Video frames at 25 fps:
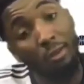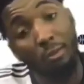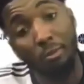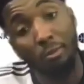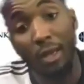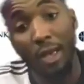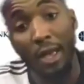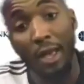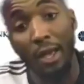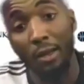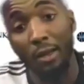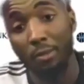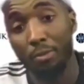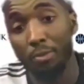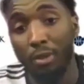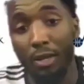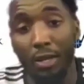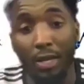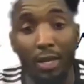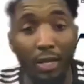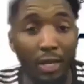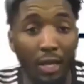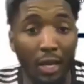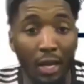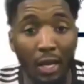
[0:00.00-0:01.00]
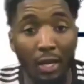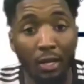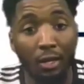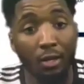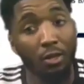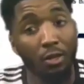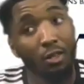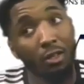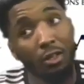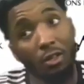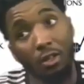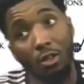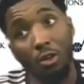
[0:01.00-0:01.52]
come back, play
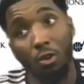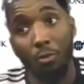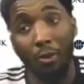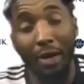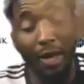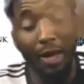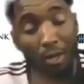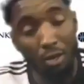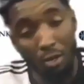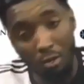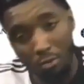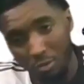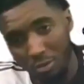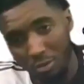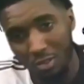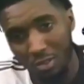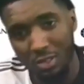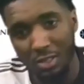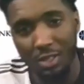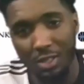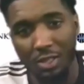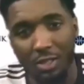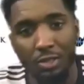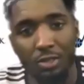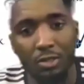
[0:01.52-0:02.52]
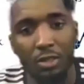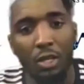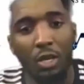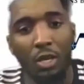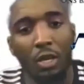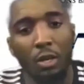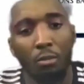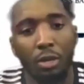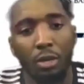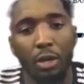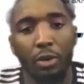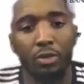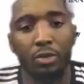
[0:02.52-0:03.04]
again, go back overseas,
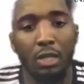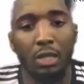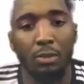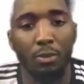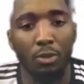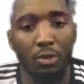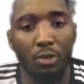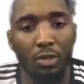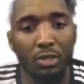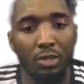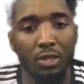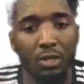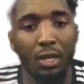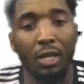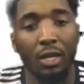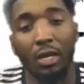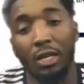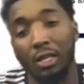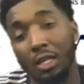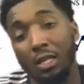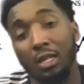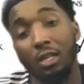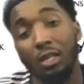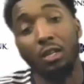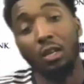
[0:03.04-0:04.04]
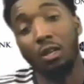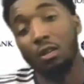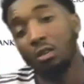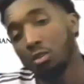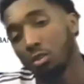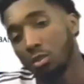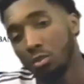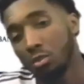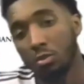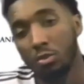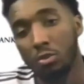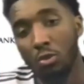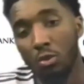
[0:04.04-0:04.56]
play with Team USA, and then
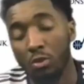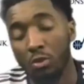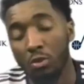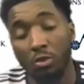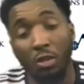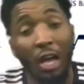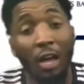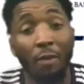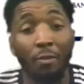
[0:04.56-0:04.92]
another tour.